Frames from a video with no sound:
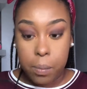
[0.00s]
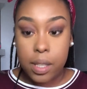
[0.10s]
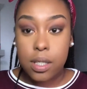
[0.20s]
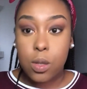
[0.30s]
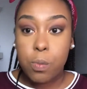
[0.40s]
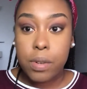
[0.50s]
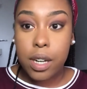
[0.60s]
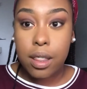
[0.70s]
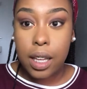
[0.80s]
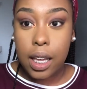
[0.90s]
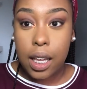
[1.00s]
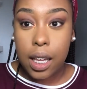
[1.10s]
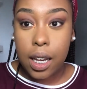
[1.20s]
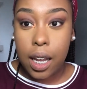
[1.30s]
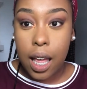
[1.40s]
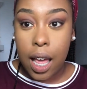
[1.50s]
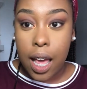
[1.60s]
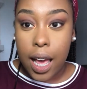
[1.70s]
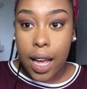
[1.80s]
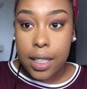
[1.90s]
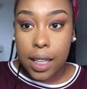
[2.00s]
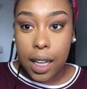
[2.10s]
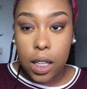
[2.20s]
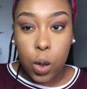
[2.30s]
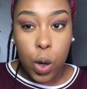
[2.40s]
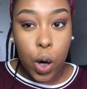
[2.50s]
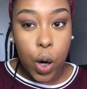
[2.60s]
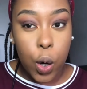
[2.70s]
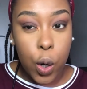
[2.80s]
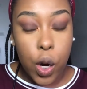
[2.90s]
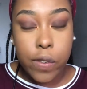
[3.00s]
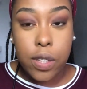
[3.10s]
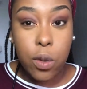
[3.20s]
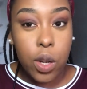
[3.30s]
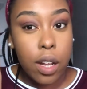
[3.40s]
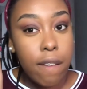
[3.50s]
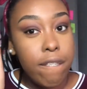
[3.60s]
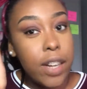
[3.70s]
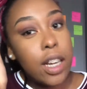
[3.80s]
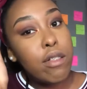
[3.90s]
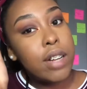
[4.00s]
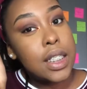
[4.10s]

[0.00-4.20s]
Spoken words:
It's super thin, and it's got a little curve, so if you want to get a little flicker,